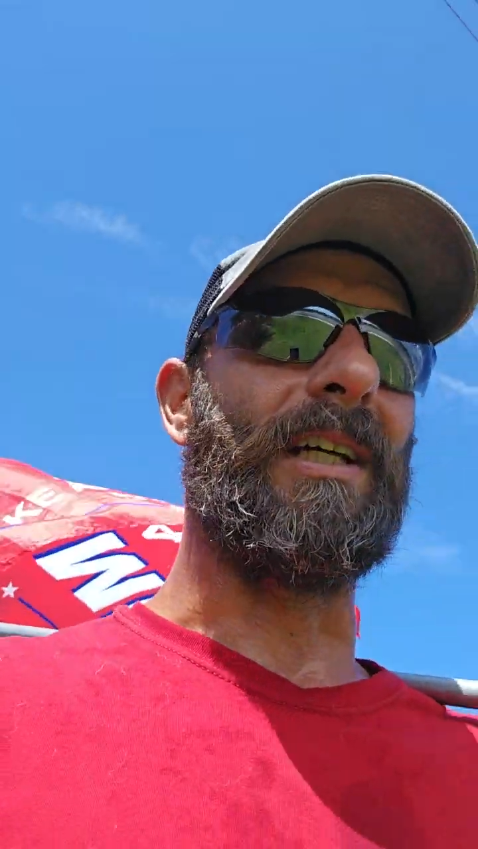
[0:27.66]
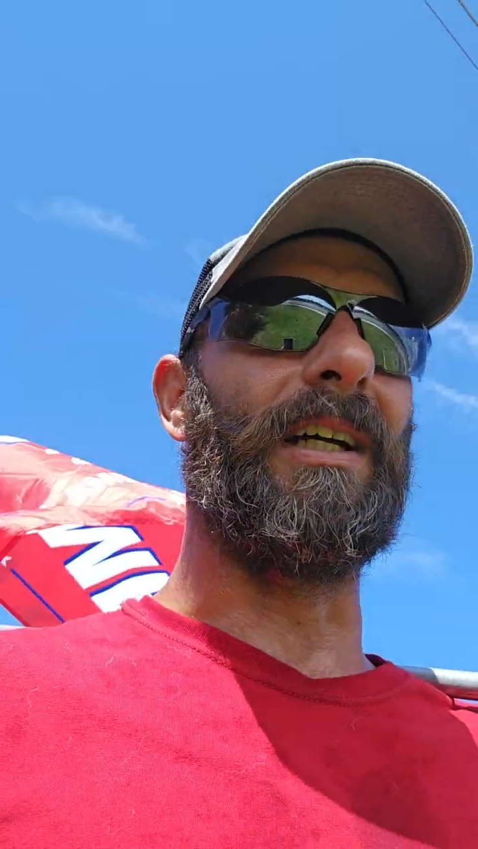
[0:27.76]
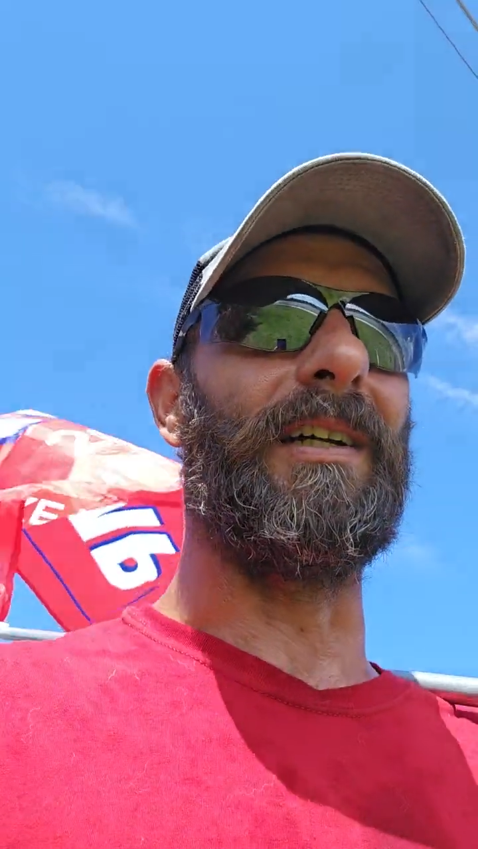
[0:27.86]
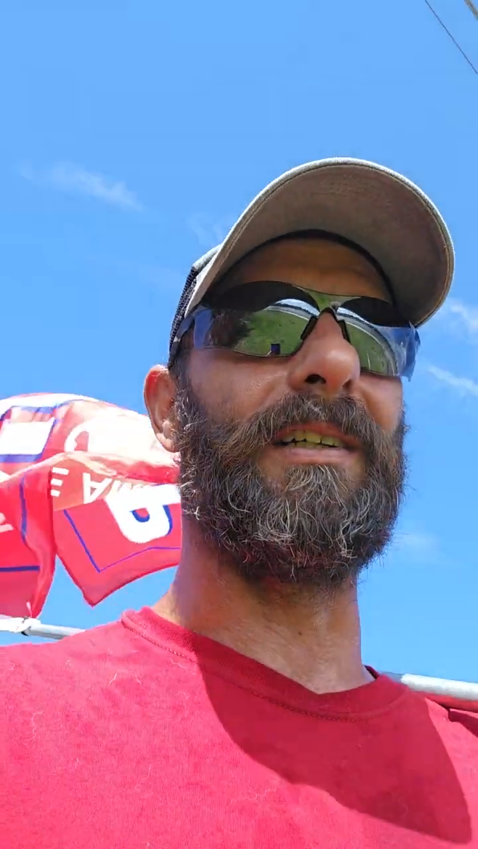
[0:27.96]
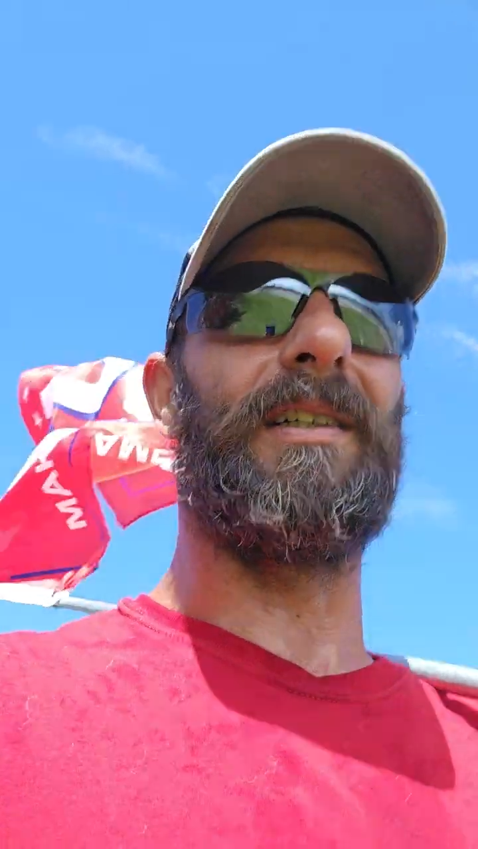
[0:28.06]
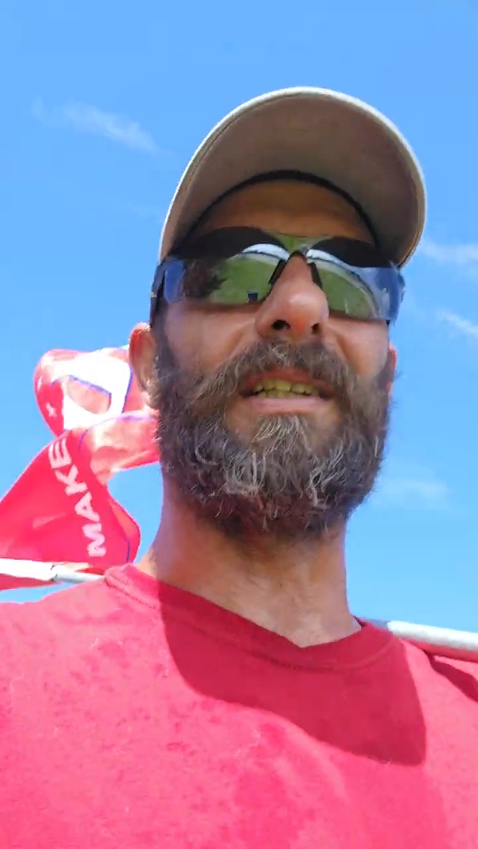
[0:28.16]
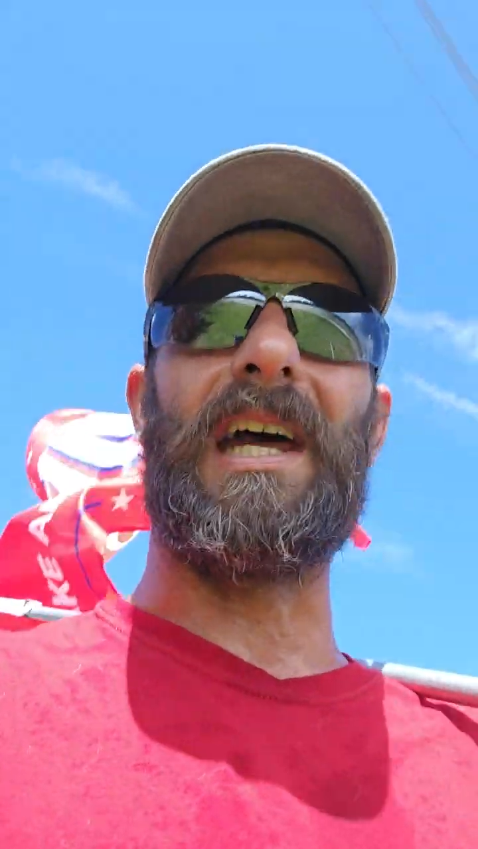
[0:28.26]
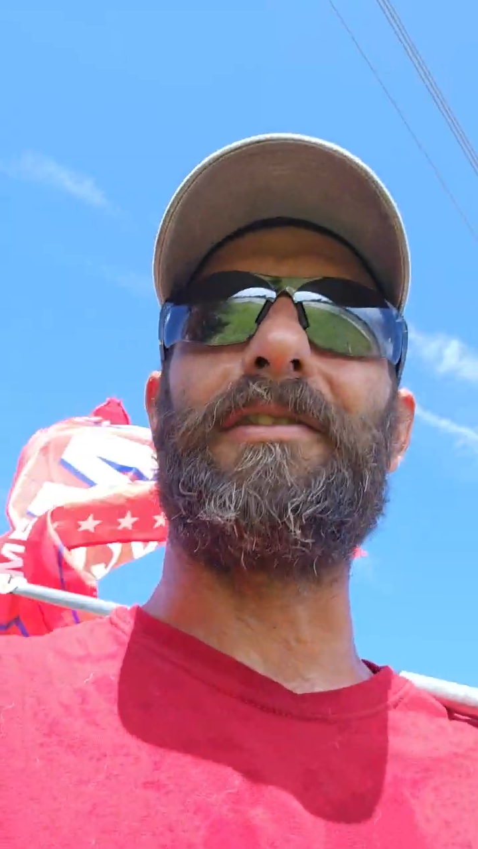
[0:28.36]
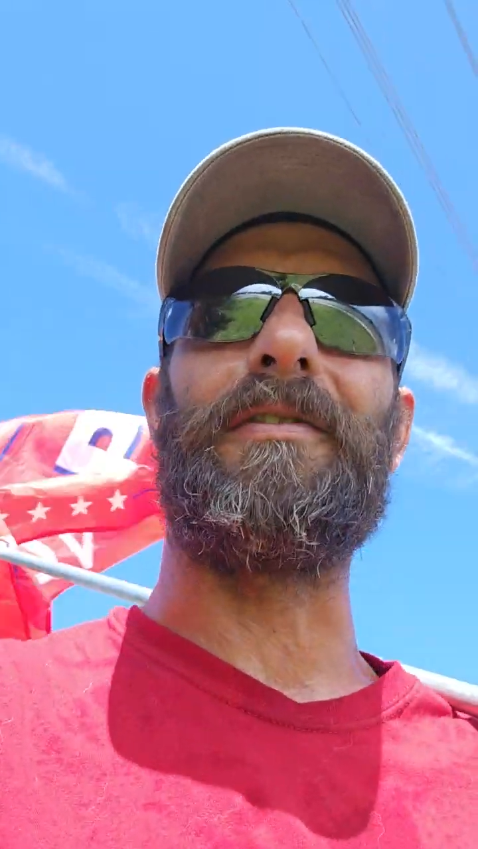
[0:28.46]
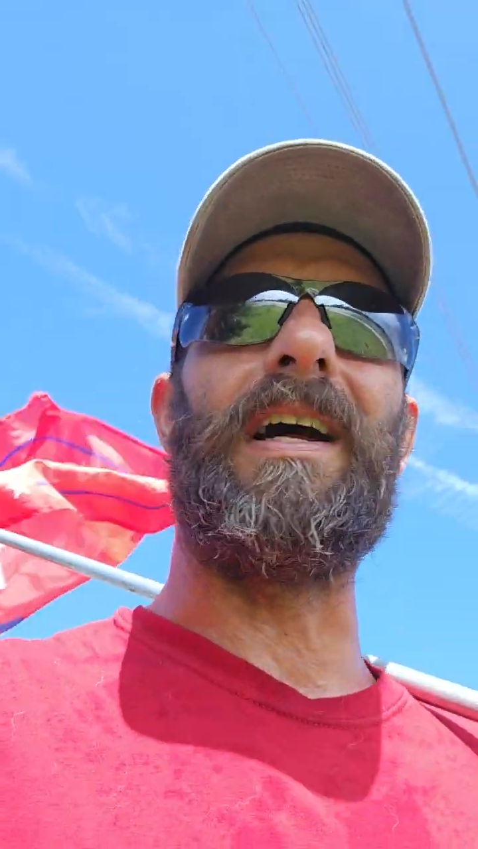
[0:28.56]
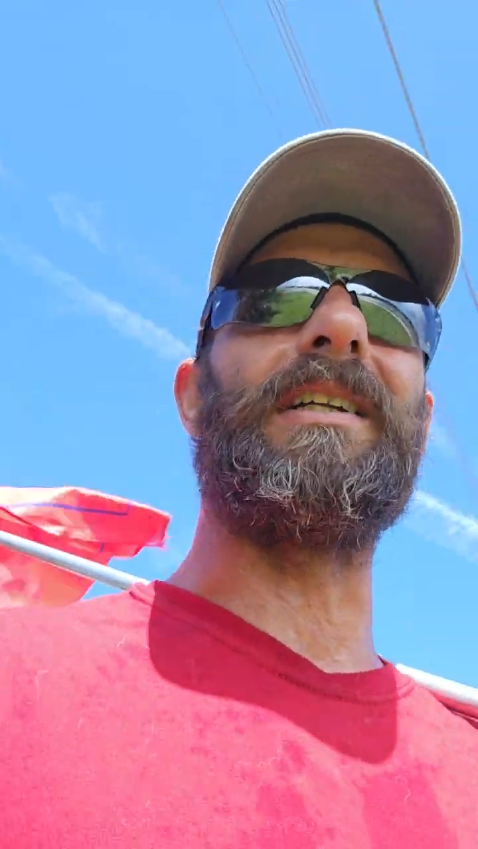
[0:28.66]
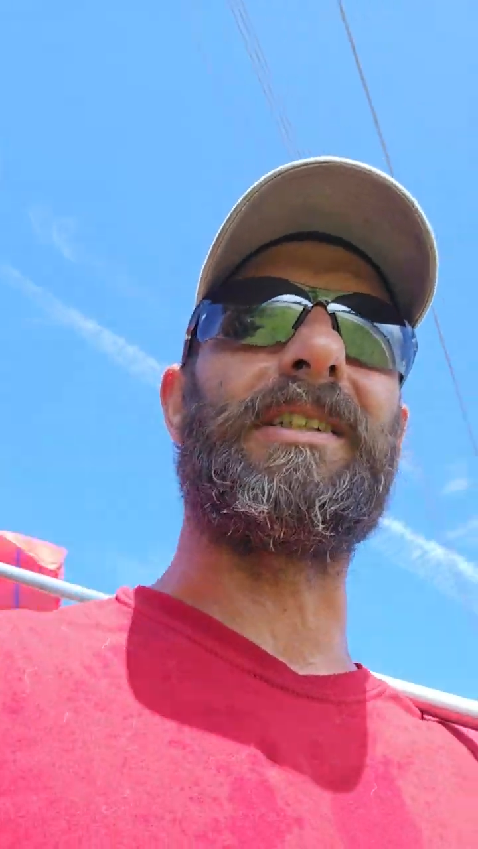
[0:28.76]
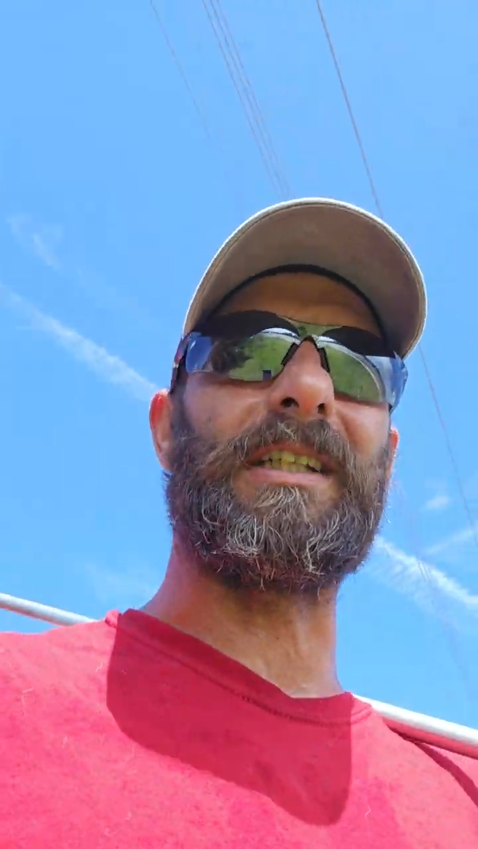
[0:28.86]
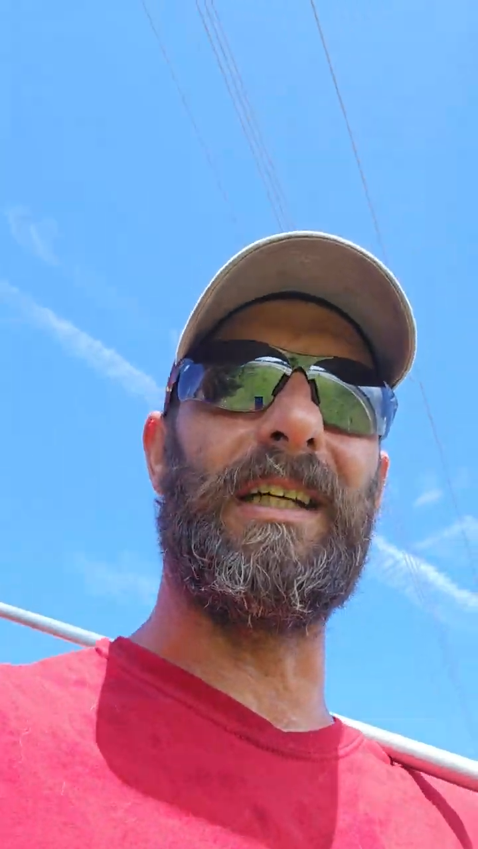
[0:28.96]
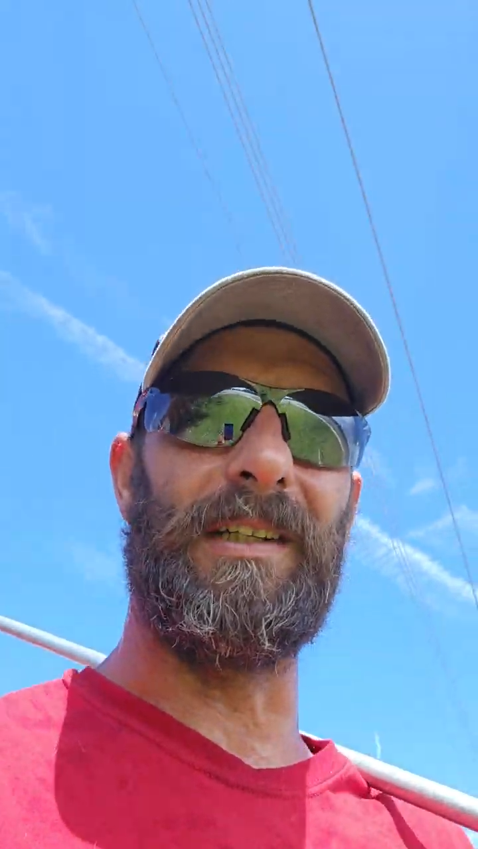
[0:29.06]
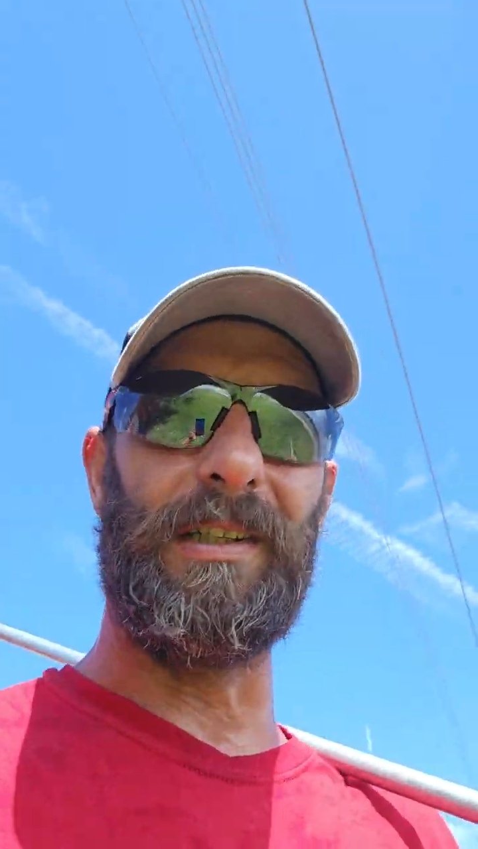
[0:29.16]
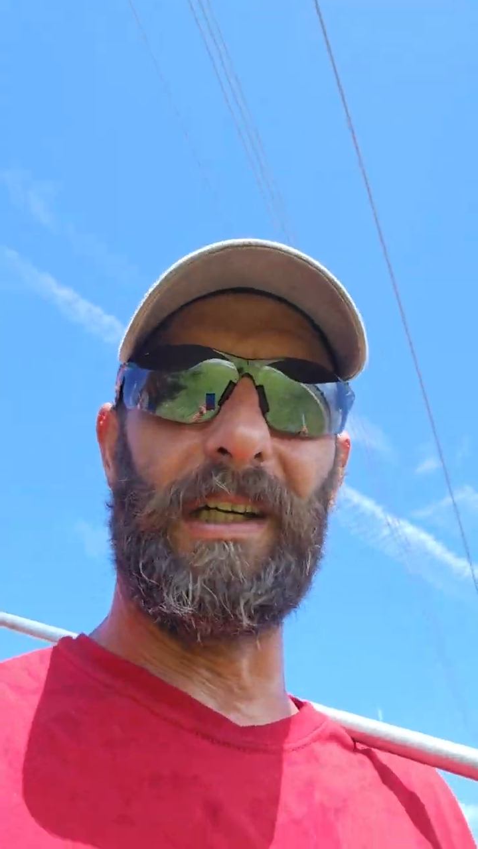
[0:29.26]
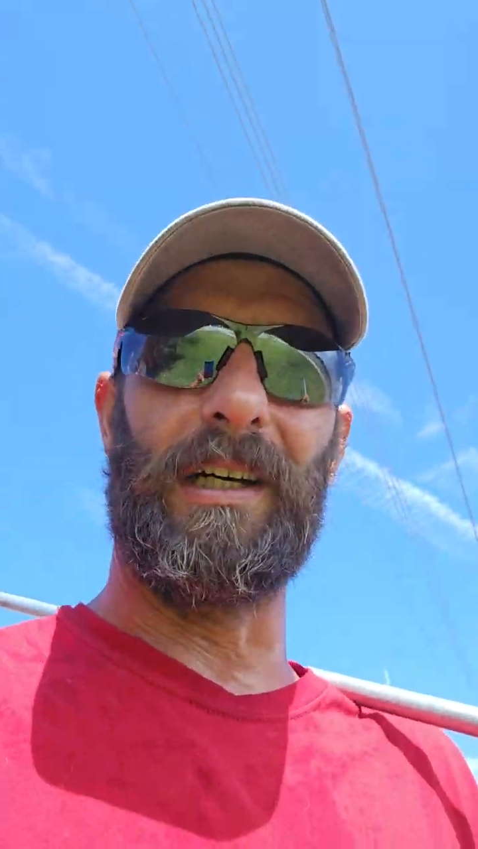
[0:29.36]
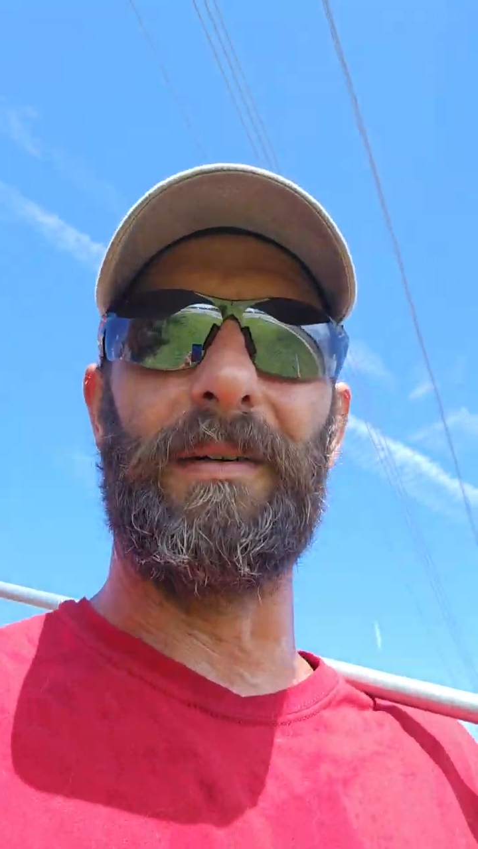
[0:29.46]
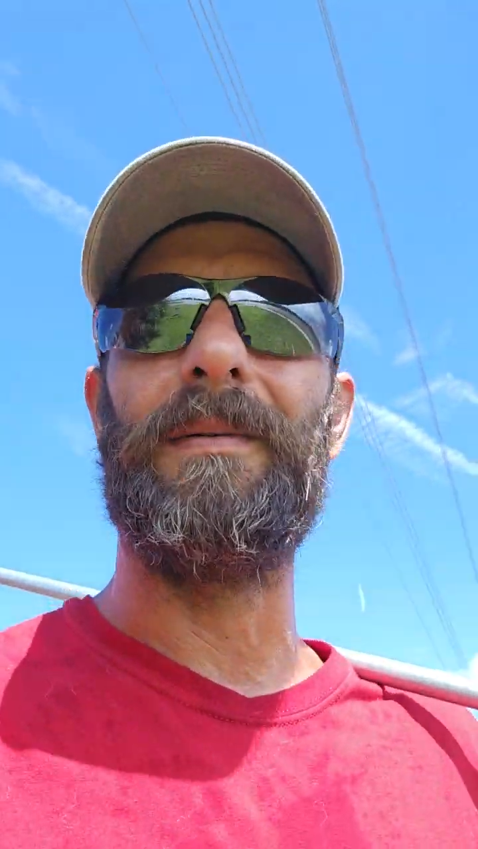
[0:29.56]
The death threats and
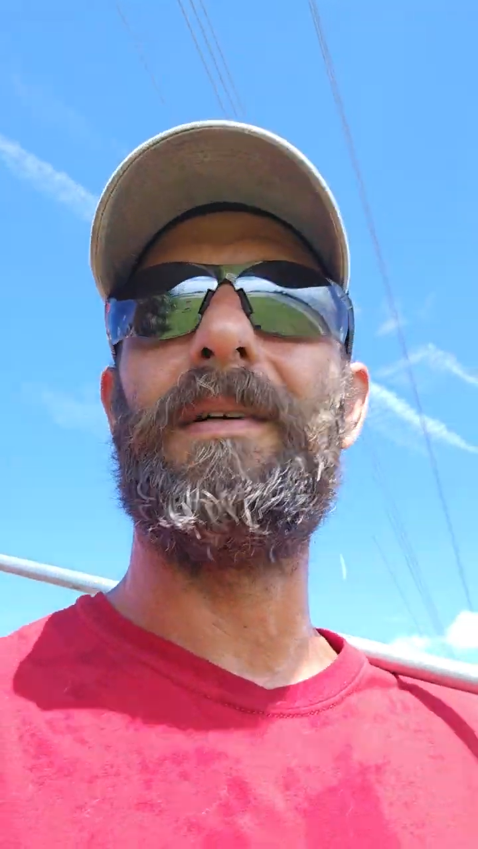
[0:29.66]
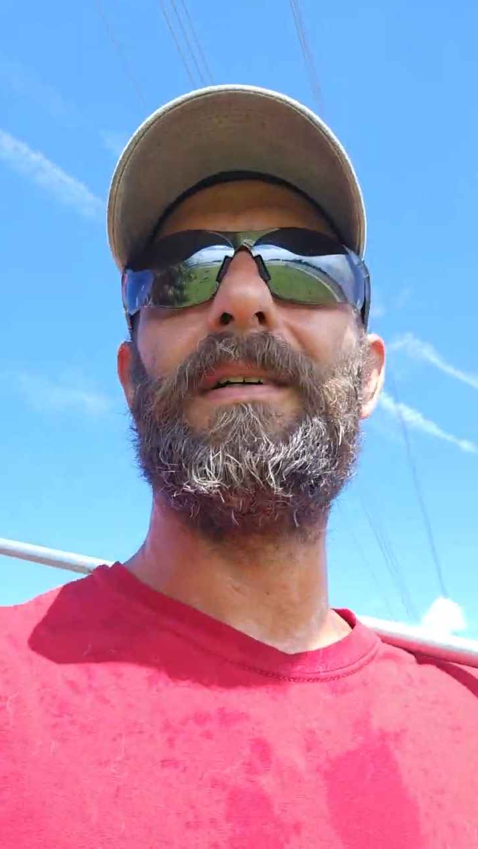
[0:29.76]
the